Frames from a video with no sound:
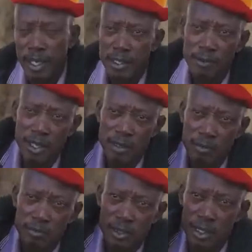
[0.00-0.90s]
And you go and
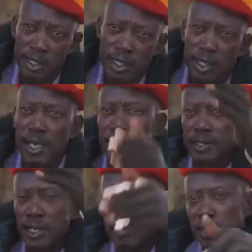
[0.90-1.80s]
get a land
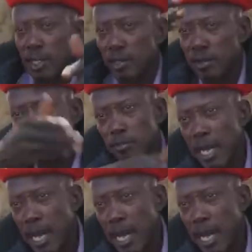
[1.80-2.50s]
somewhere or oh, you